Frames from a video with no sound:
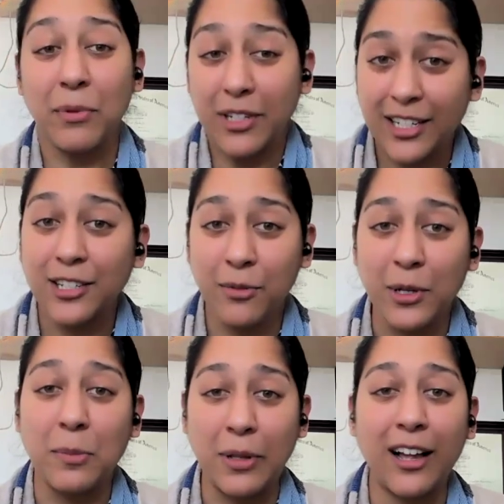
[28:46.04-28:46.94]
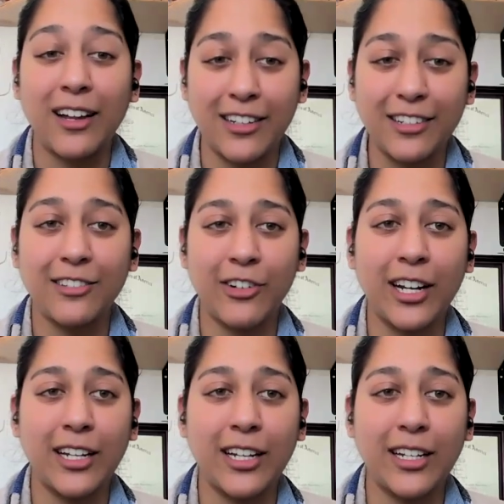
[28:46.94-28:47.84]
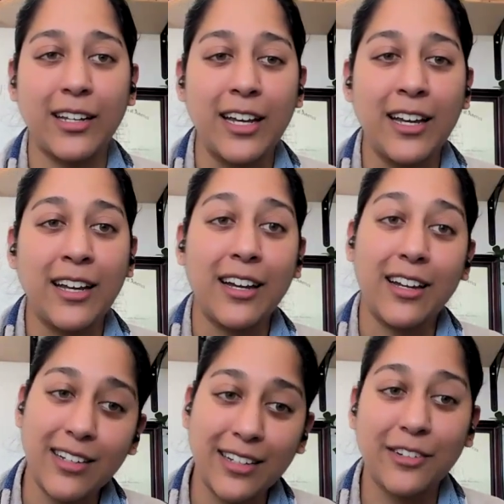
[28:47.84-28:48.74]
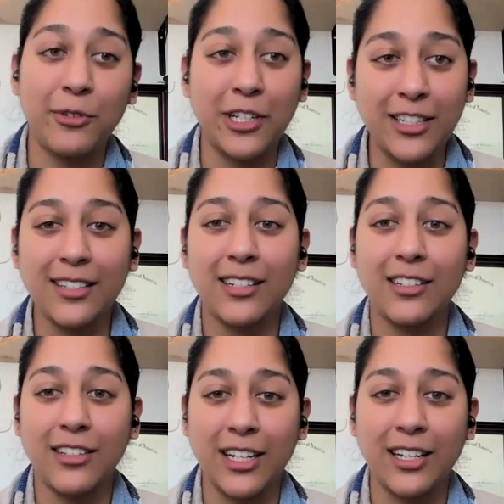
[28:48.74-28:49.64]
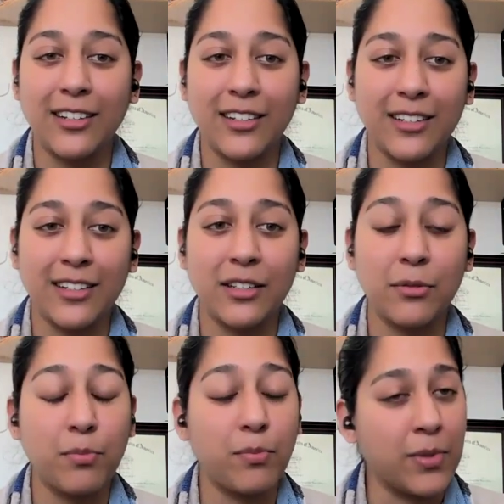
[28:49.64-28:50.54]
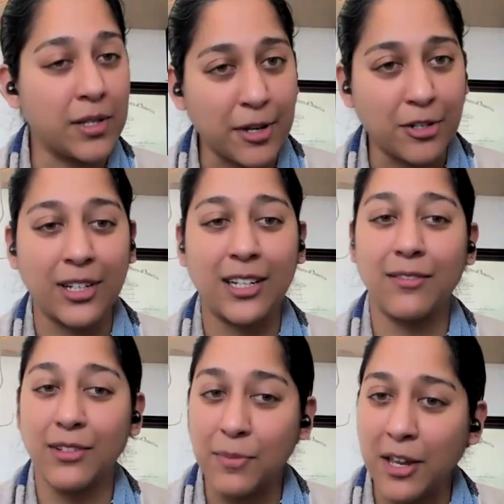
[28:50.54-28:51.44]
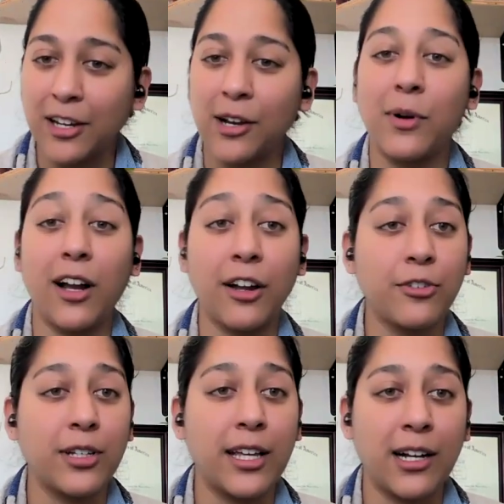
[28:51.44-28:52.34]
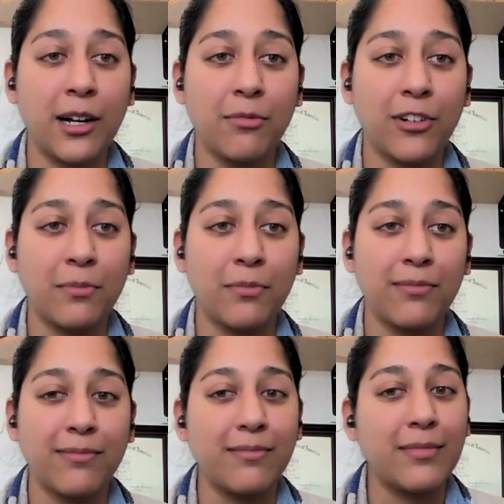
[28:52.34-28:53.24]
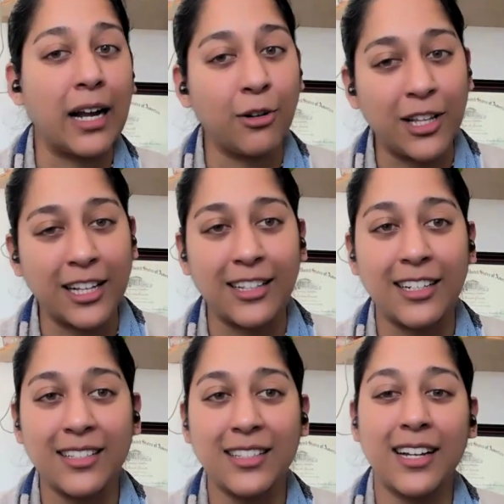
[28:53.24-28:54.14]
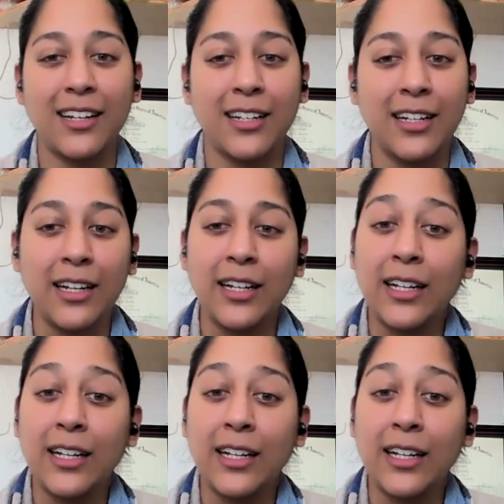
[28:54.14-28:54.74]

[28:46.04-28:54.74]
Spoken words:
they would need to reapply, right? And realistically, especially depending on what country they come from, how likely is that?